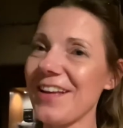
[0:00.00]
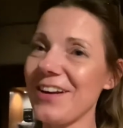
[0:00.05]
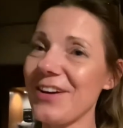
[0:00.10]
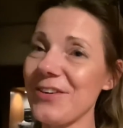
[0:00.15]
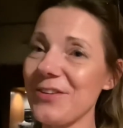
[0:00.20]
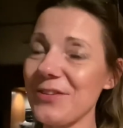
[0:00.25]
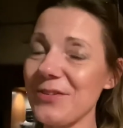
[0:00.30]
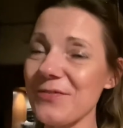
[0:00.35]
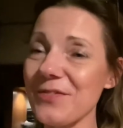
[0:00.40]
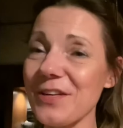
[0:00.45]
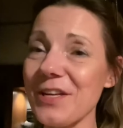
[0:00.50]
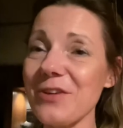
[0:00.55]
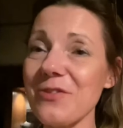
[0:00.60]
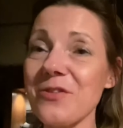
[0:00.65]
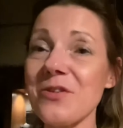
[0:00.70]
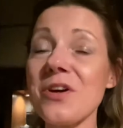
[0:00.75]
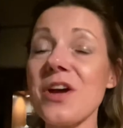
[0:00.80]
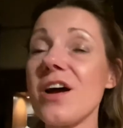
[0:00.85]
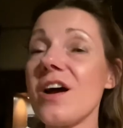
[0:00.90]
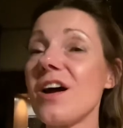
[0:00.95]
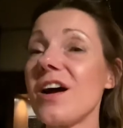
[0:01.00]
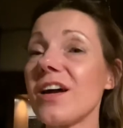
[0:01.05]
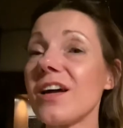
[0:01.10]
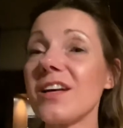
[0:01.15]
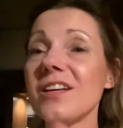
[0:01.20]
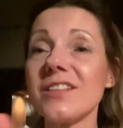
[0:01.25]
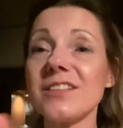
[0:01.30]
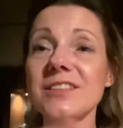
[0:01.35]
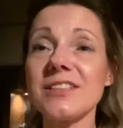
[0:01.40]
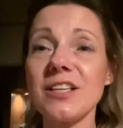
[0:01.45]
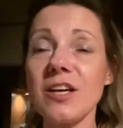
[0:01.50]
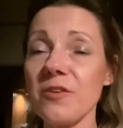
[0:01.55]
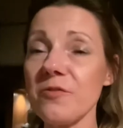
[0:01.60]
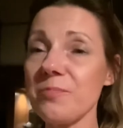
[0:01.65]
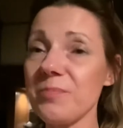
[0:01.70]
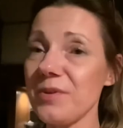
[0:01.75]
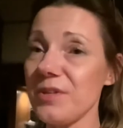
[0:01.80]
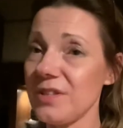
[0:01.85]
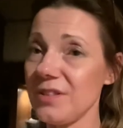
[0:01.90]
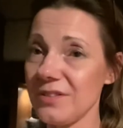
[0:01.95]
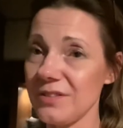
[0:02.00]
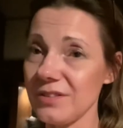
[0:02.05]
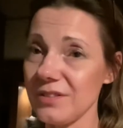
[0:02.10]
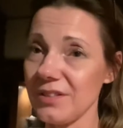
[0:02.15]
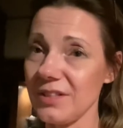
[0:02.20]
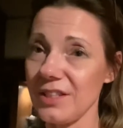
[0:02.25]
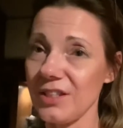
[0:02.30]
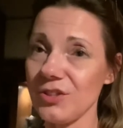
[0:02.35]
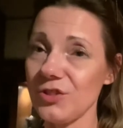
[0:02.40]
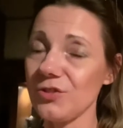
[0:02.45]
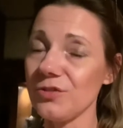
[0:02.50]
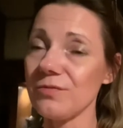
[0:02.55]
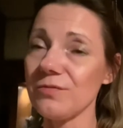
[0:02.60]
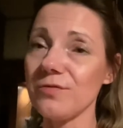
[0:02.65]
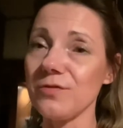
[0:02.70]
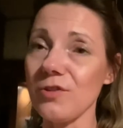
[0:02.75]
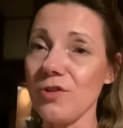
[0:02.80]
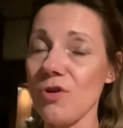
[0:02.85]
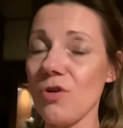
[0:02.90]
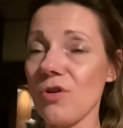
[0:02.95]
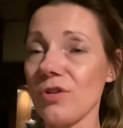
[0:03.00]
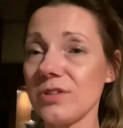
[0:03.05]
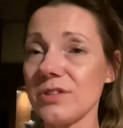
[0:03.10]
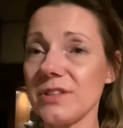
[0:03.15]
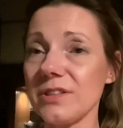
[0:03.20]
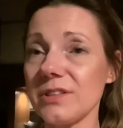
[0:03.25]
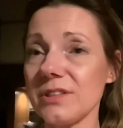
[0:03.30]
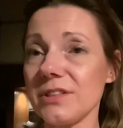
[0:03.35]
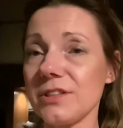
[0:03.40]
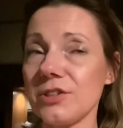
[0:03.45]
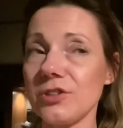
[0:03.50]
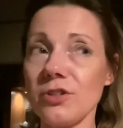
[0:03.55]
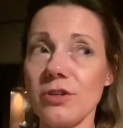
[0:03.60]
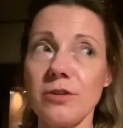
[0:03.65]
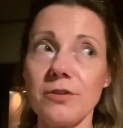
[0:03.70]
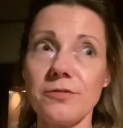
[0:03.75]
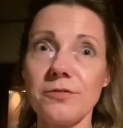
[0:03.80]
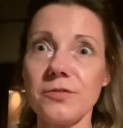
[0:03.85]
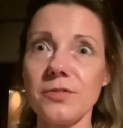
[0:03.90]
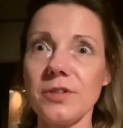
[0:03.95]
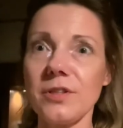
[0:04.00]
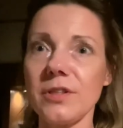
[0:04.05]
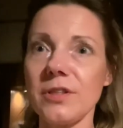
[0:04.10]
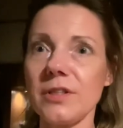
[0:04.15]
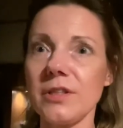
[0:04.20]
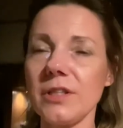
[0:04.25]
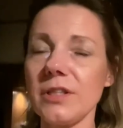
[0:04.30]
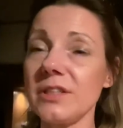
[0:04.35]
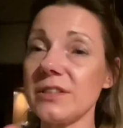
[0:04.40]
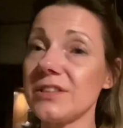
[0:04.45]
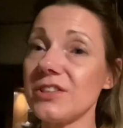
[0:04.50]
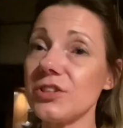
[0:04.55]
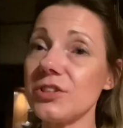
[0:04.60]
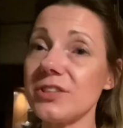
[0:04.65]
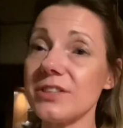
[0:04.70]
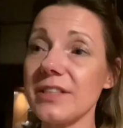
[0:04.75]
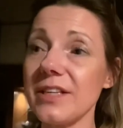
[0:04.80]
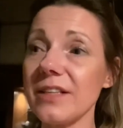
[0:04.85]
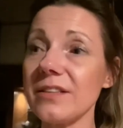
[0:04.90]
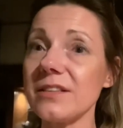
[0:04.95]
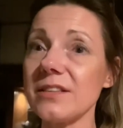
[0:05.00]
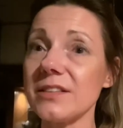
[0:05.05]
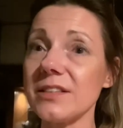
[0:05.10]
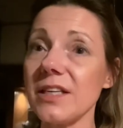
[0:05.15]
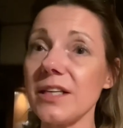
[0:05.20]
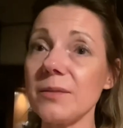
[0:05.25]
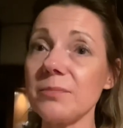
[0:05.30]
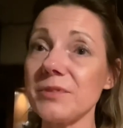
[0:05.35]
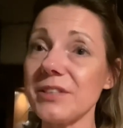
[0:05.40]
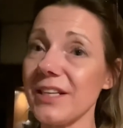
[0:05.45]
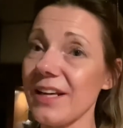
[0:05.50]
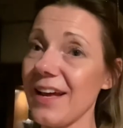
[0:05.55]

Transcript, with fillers: on the video because I've been like doing vlogs and stuff and it's just getting the time to